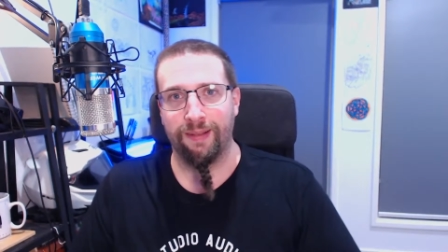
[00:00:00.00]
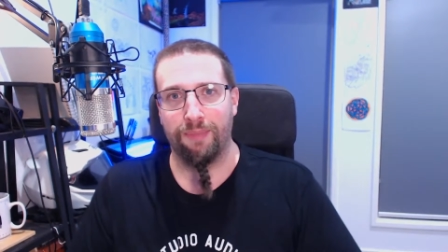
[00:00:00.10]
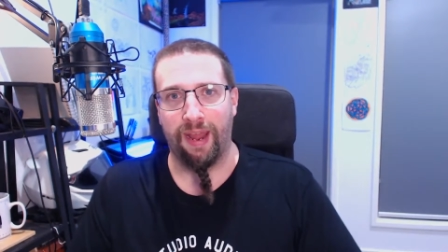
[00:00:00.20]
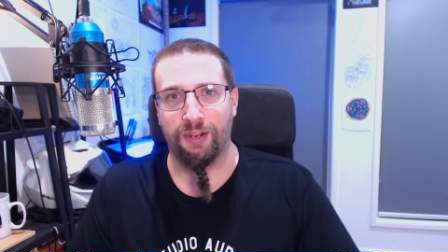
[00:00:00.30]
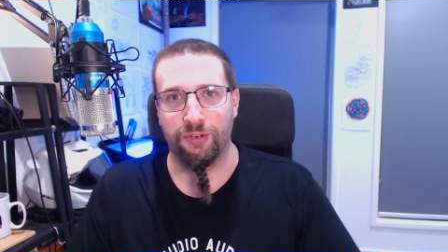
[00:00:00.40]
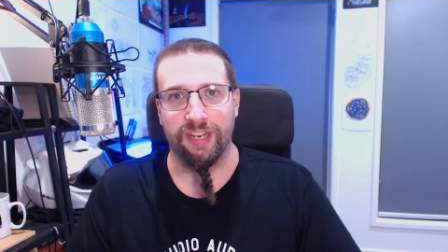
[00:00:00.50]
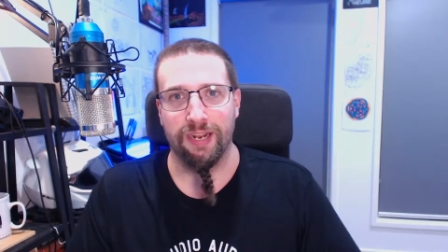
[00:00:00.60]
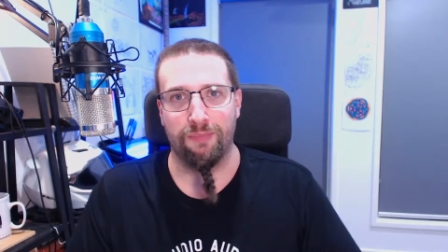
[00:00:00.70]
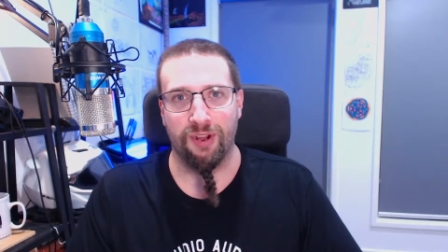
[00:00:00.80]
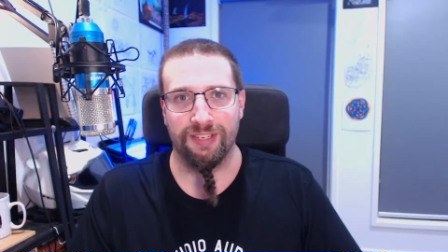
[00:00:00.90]
planetary
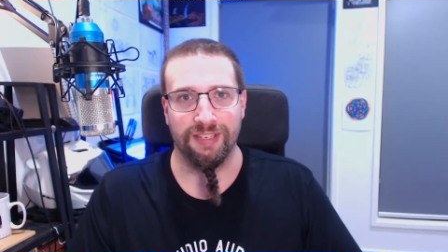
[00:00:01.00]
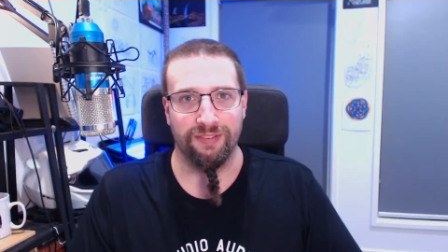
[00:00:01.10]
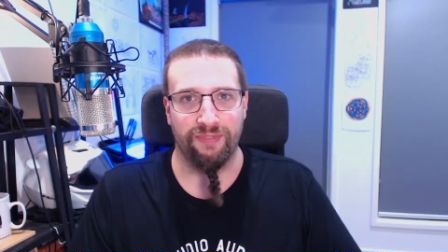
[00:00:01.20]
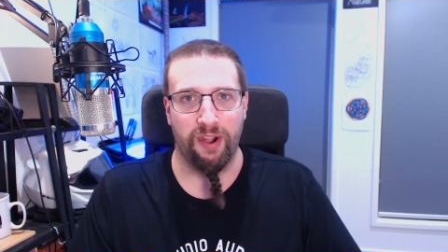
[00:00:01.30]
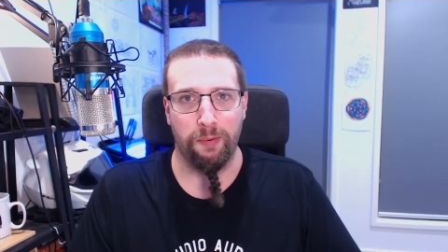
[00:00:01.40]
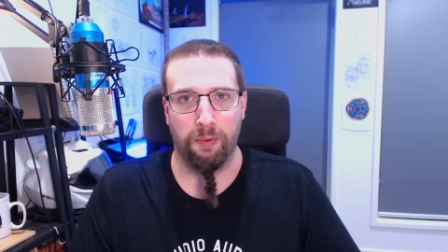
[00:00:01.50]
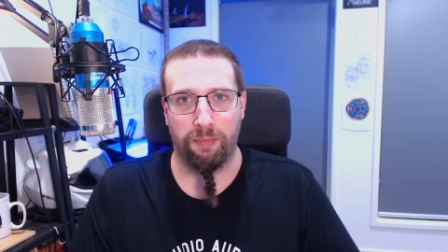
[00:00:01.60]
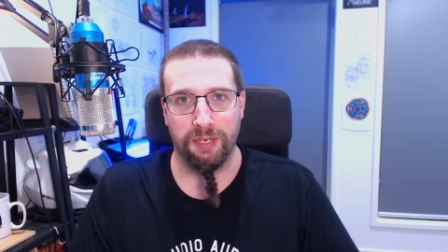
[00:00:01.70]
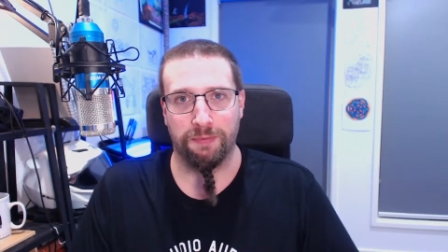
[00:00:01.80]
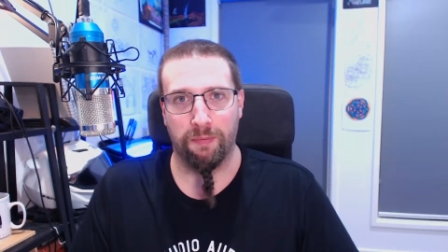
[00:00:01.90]
gearboxes and variable
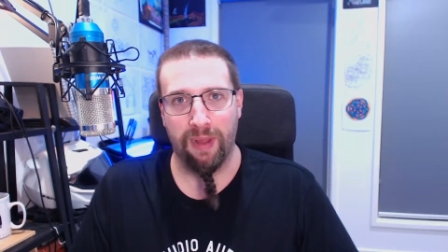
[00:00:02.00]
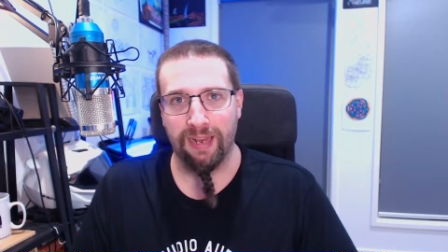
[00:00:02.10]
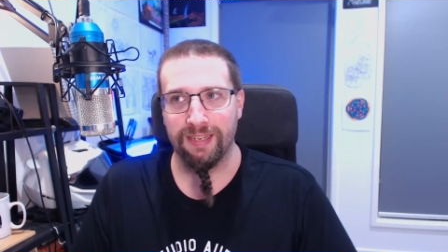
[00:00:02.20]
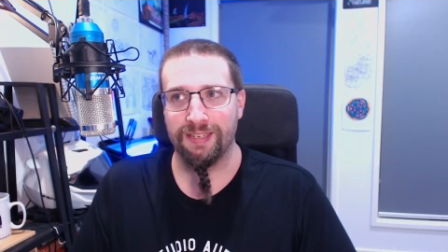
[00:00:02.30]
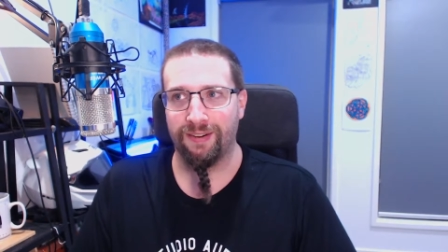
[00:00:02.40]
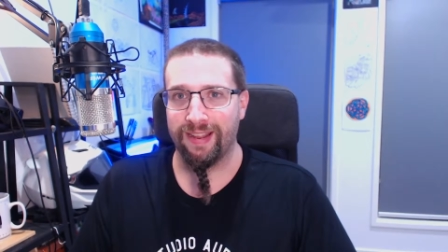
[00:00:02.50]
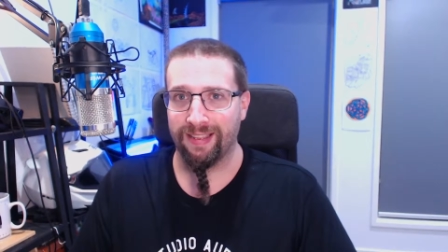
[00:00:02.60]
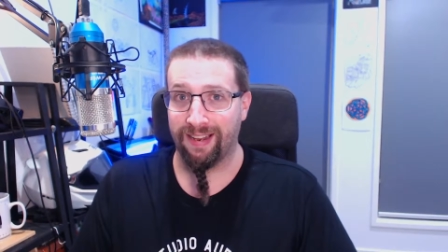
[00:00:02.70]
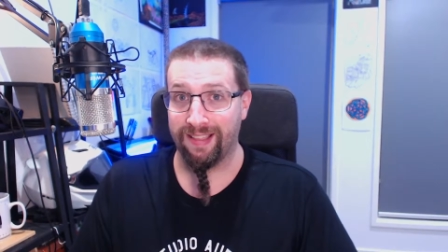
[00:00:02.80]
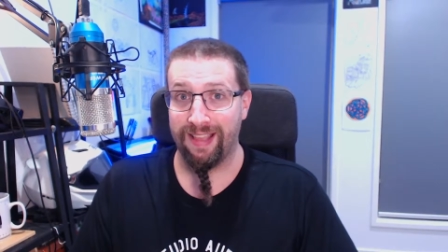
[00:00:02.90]
pitch propellers or
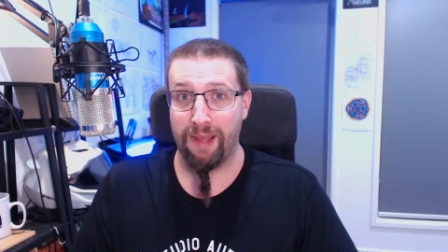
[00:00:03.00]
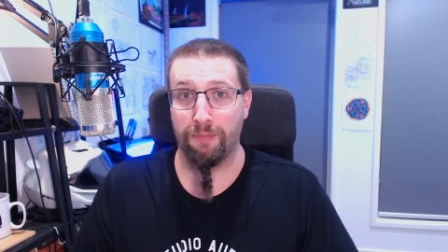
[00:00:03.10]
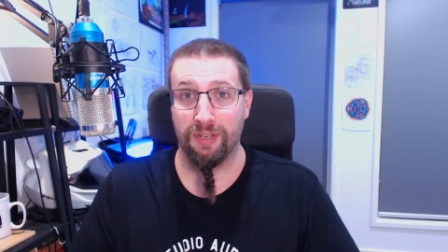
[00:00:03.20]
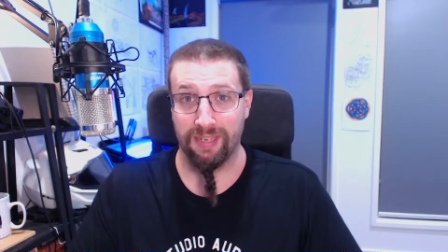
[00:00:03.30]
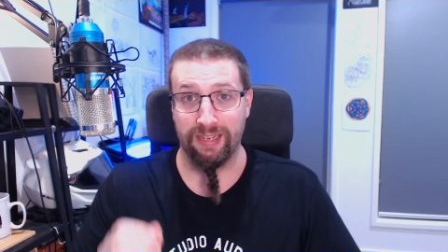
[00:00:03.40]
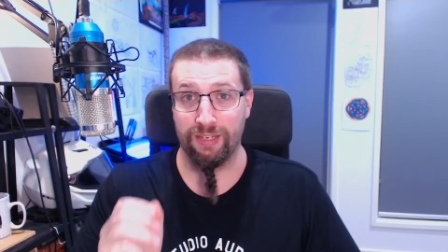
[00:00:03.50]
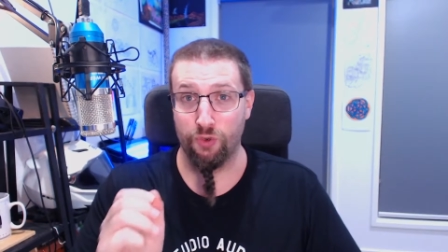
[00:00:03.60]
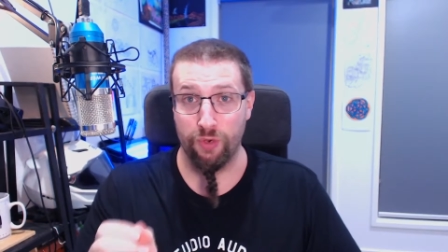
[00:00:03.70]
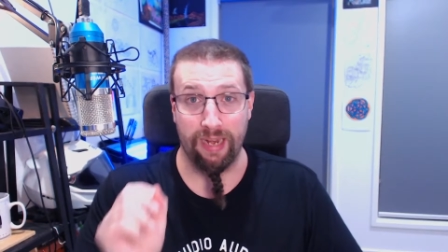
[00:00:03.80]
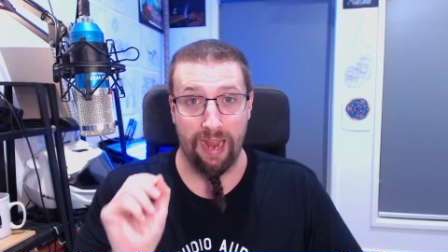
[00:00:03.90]
anything like that because I
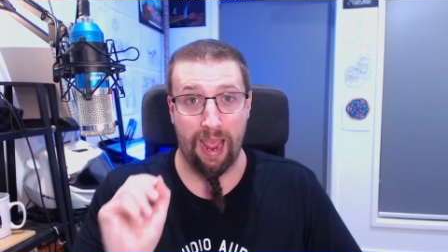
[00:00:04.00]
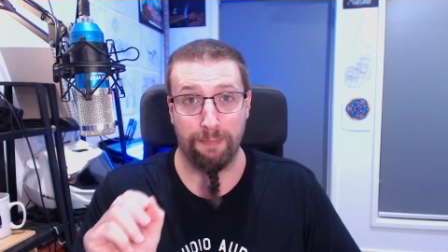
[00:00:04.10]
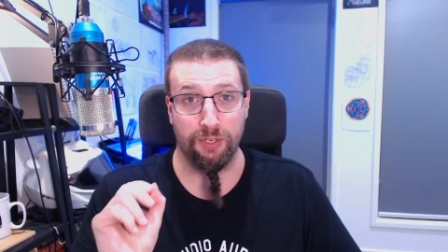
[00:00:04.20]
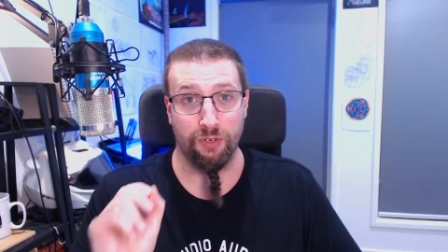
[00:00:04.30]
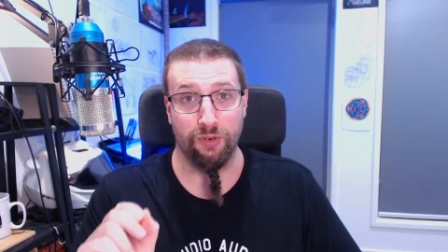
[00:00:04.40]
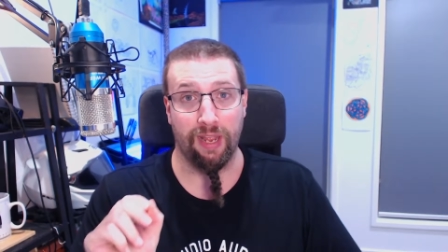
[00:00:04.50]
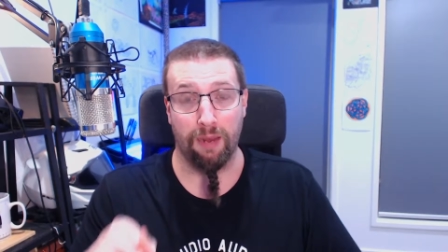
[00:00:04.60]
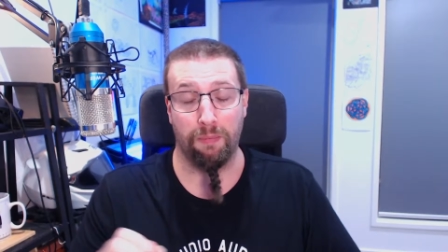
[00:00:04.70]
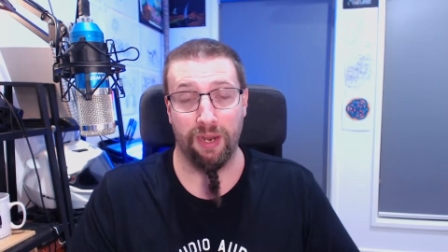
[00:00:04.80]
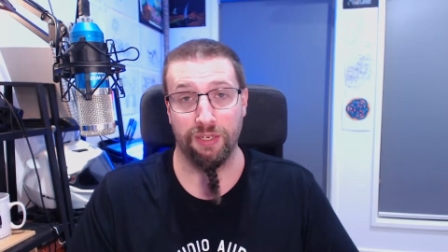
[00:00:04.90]
do need absolute
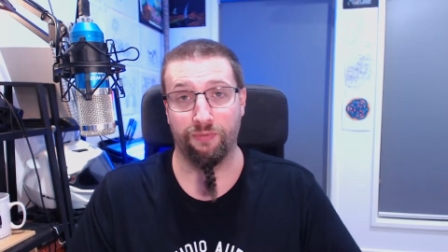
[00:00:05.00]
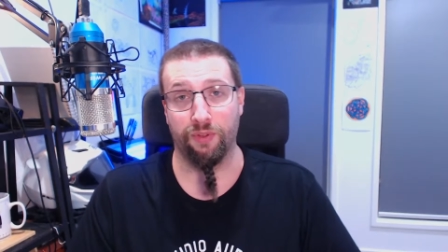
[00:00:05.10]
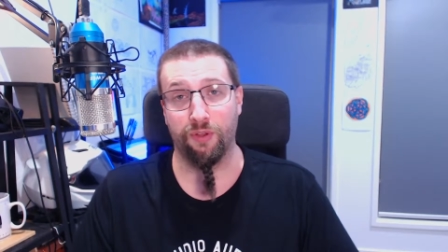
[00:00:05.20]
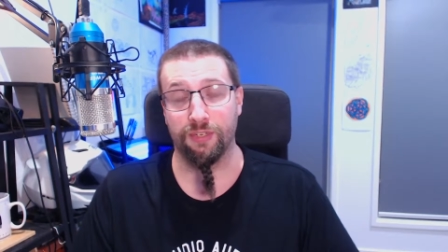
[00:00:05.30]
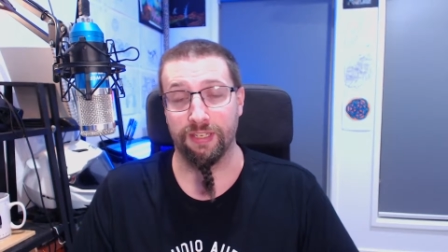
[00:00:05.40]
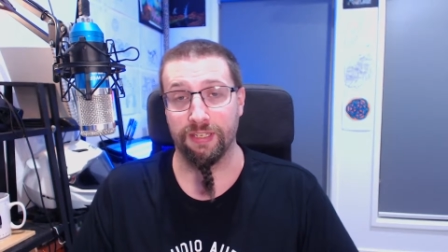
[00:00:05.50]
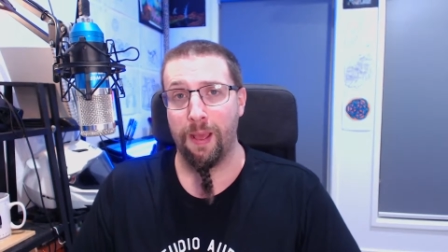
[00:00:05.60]
calibration for those things.